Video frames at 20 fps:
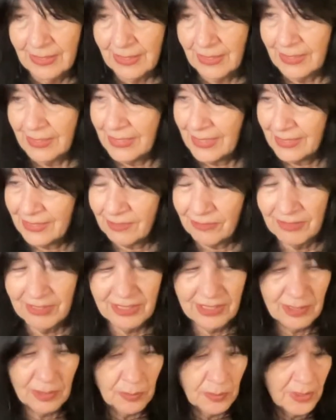And that's what
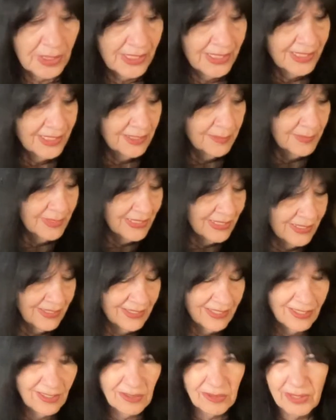surprised me, to
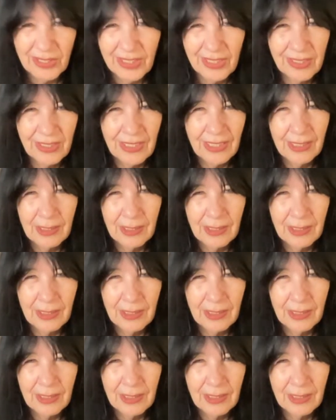know what had